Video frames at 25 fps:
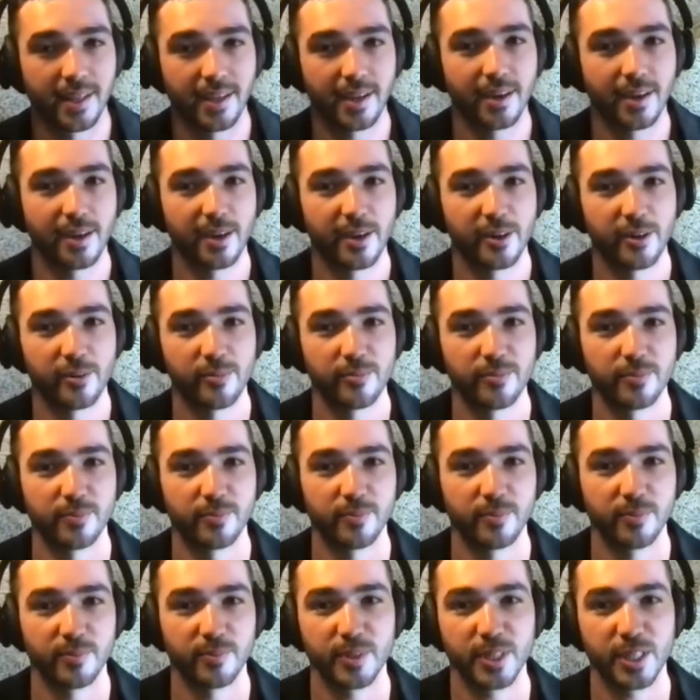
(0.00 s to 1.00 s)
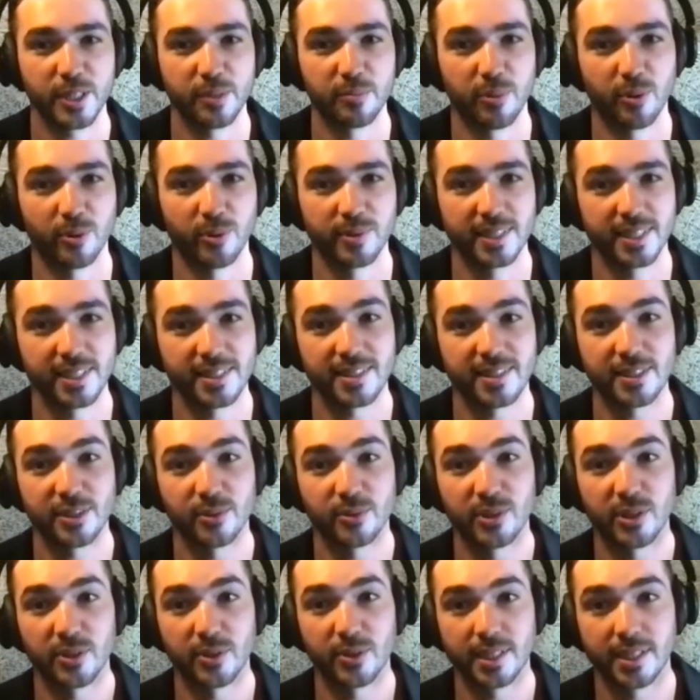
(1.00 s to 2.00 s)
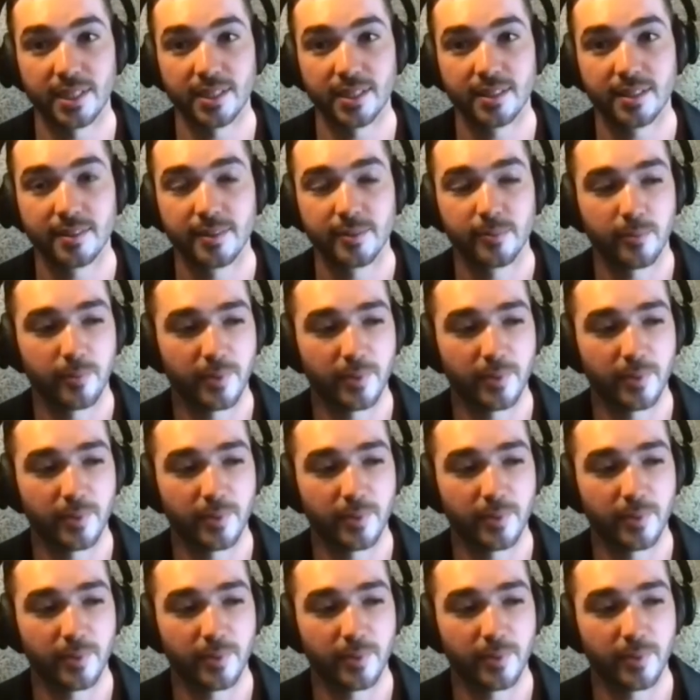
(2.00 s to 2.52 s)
the important thing is that you're doing it.